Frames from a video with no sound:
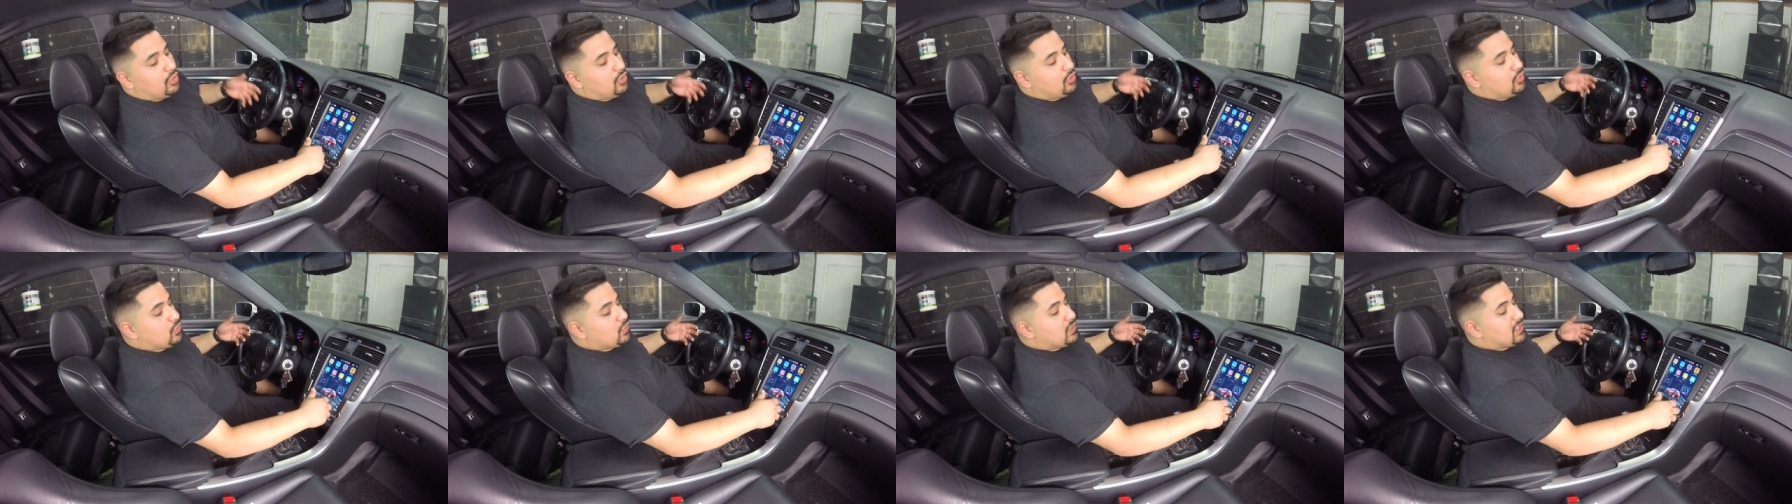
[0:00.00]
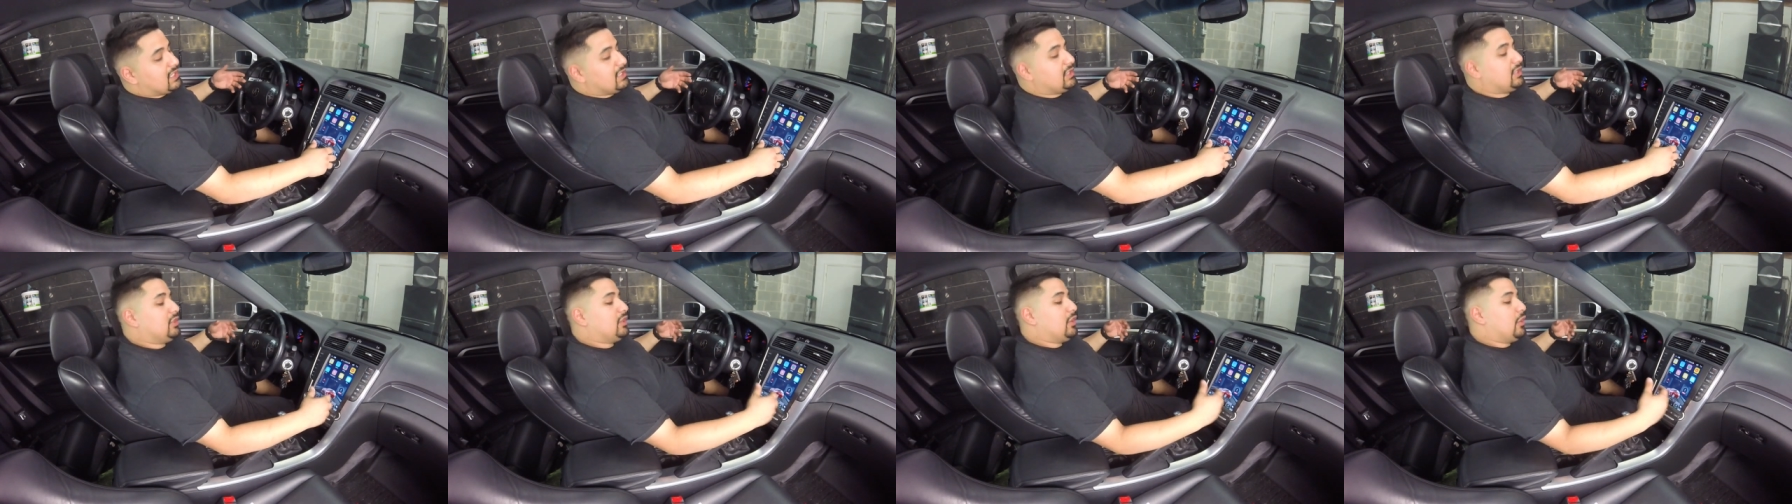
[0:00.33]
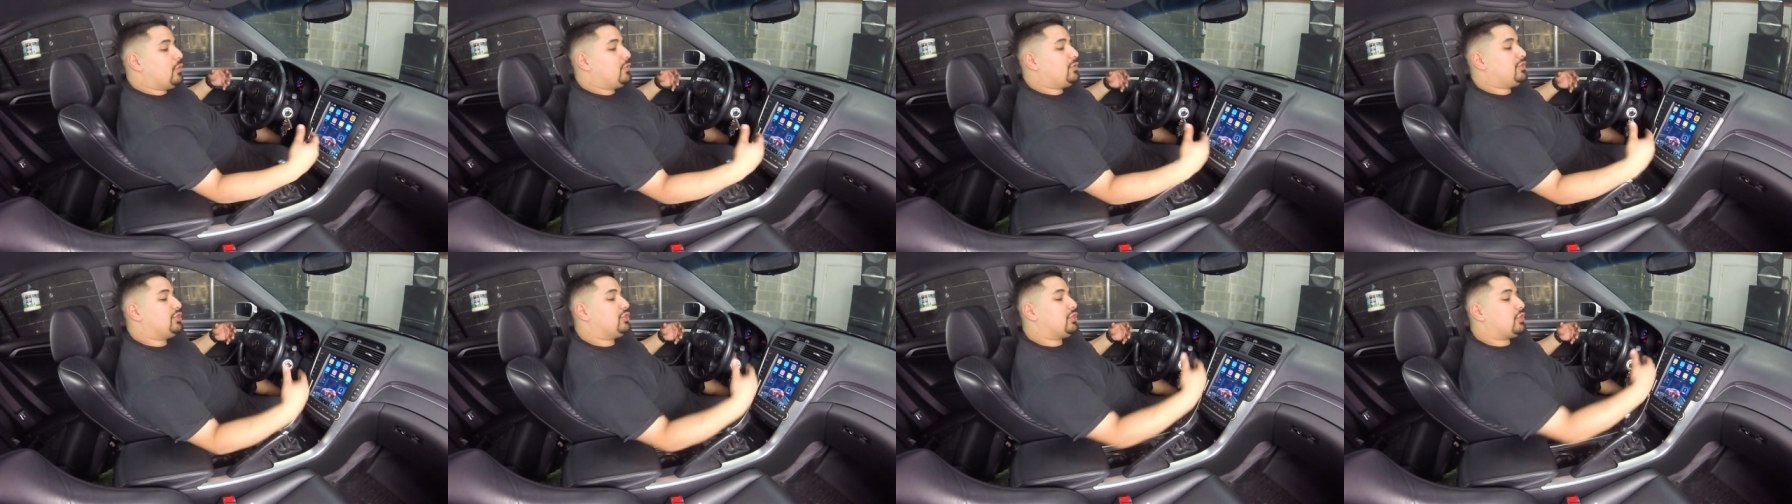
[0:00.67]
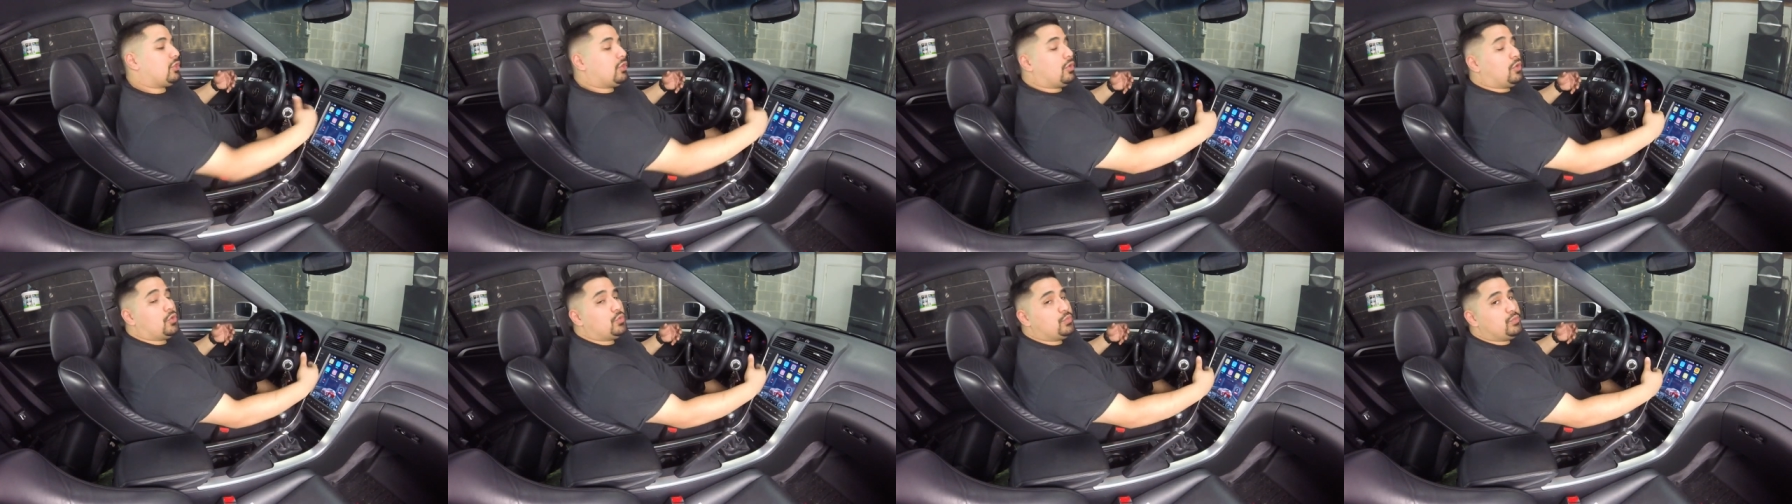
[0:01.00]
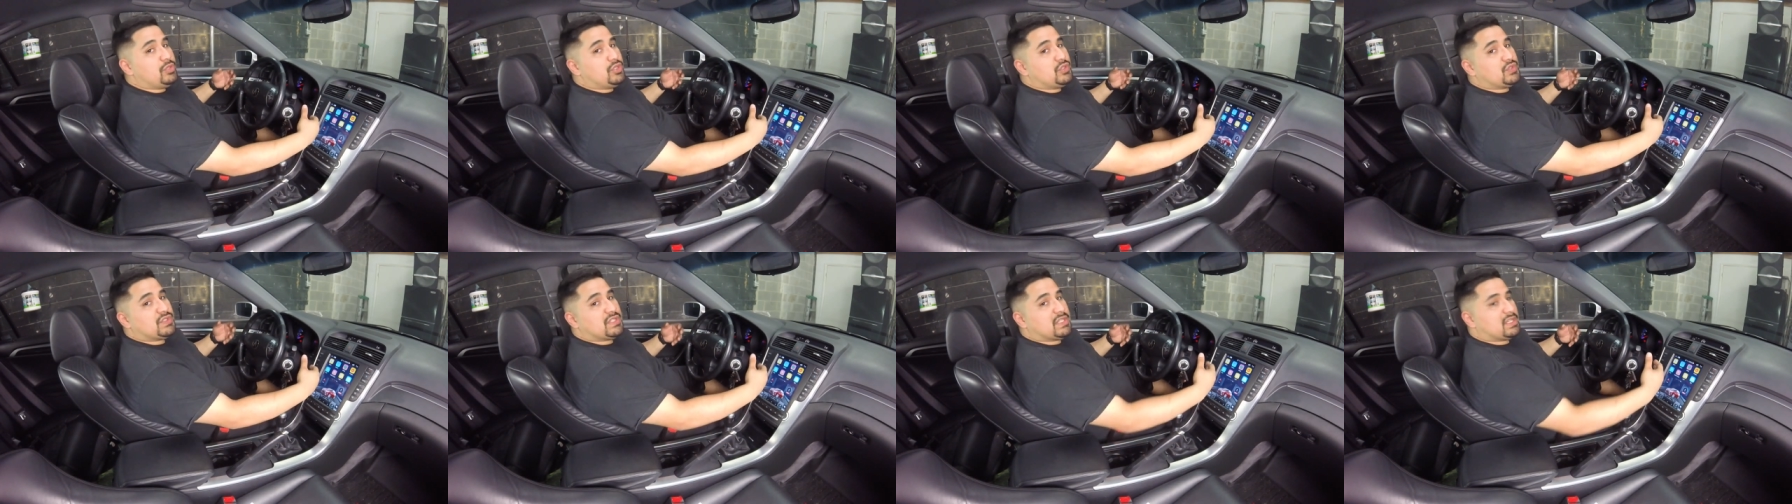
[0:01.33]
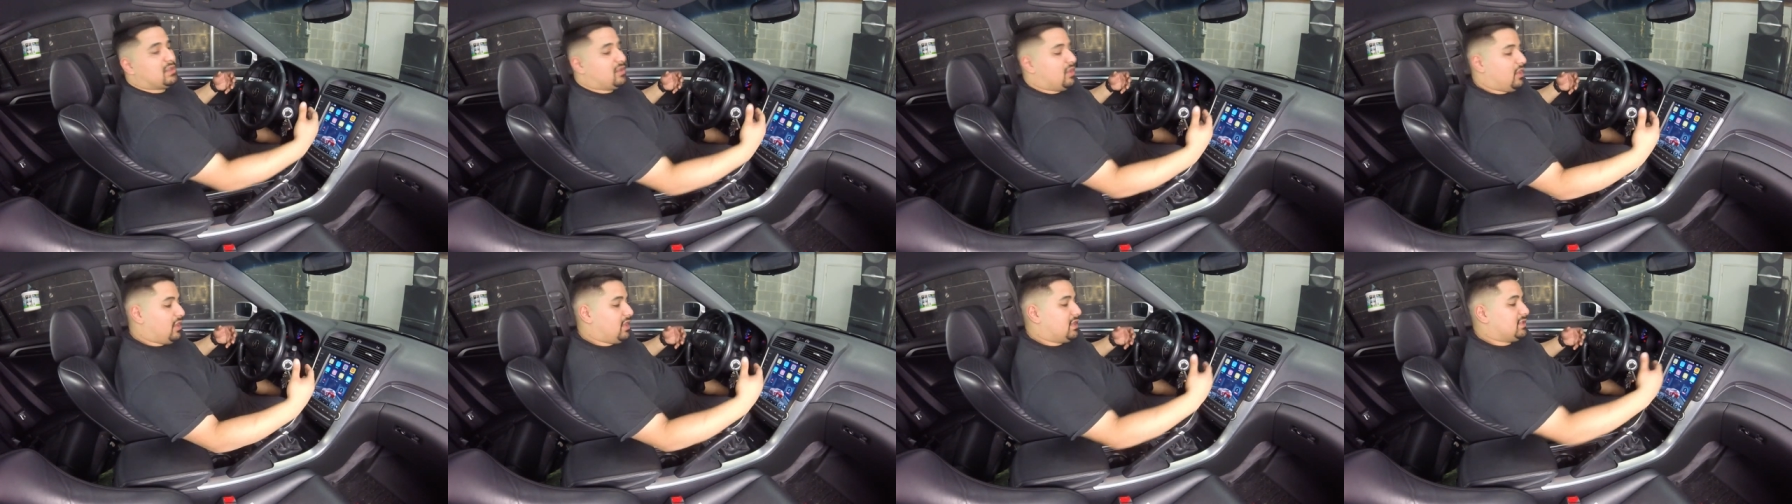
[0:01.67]
you can load your own
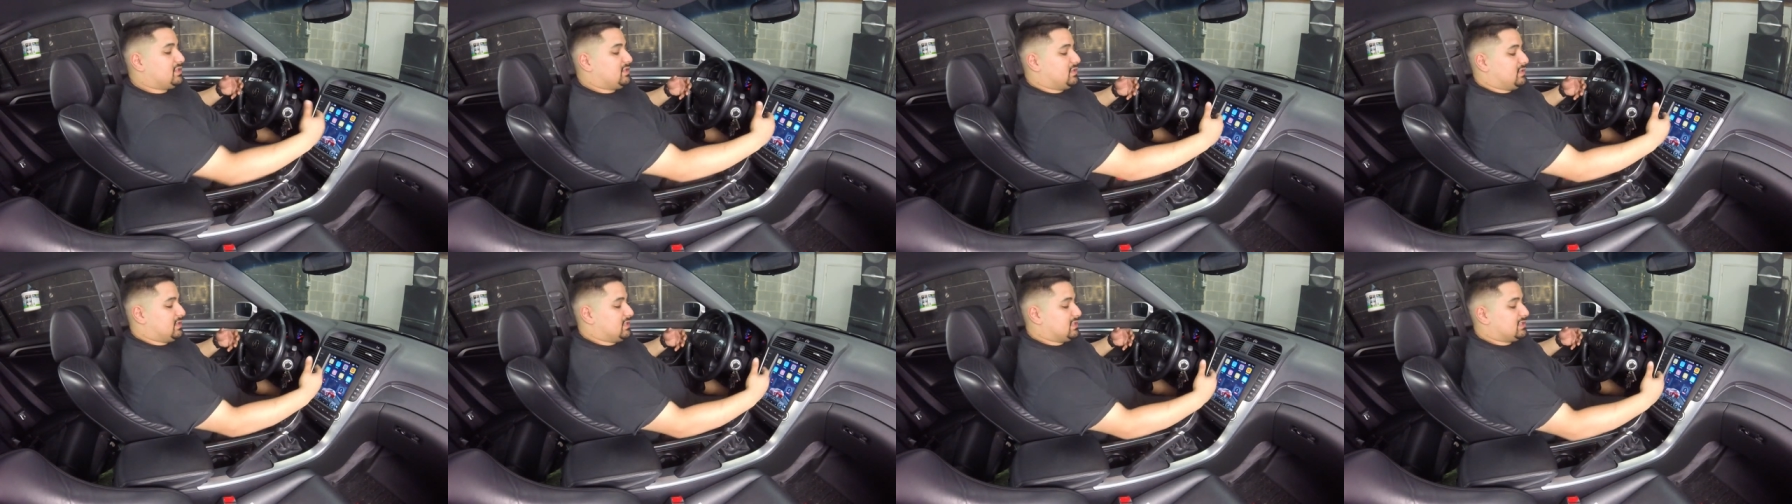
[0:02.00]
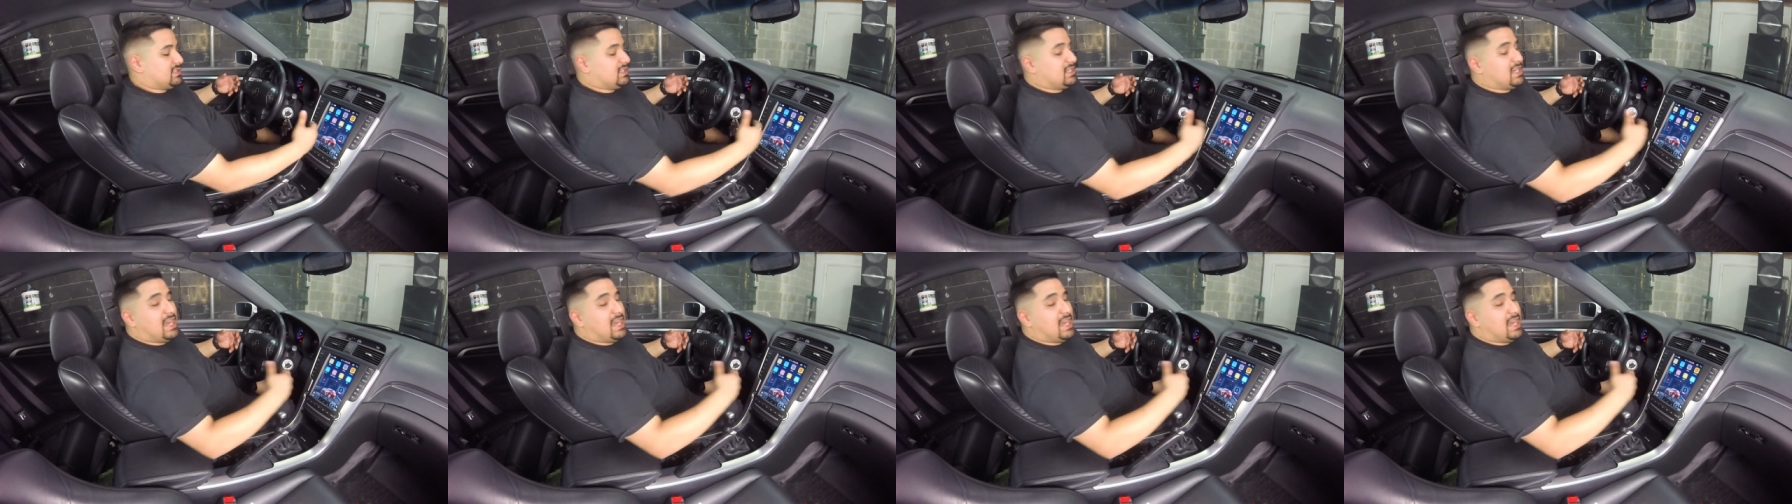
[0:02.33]
music onto this.